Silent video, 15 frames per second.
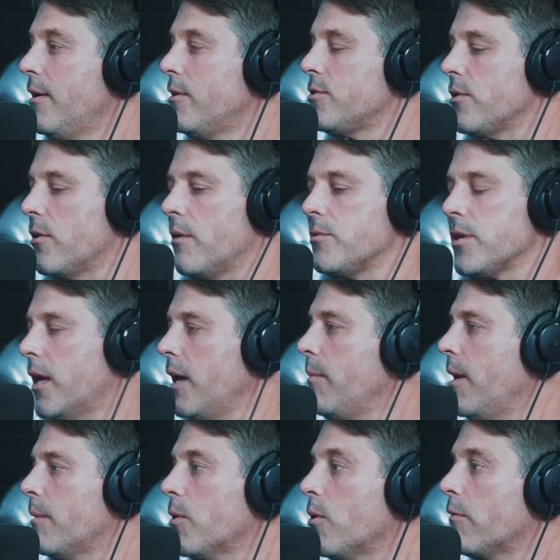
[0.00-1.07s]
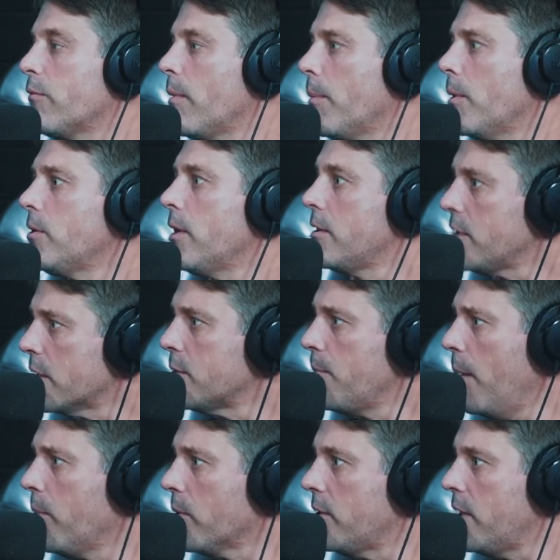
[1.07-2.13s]
so I was like, "Hey, man, I'm going for my birthday." He's like, "It's
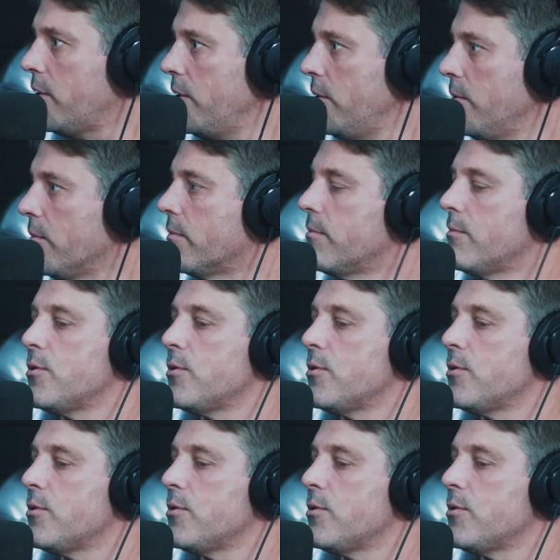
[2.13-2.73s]
my birthday too."